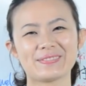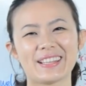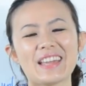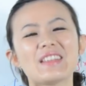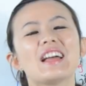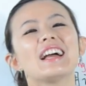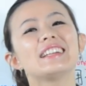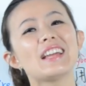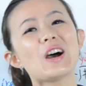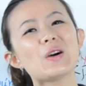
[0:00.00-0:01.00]
Okay,
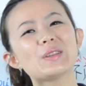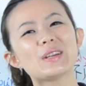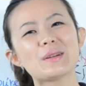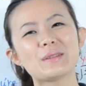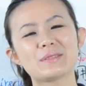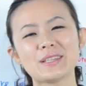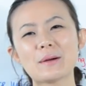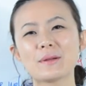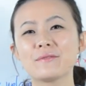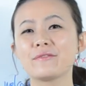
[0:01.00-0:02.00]
now the
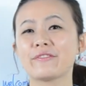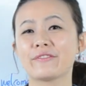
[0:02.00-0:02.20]
young man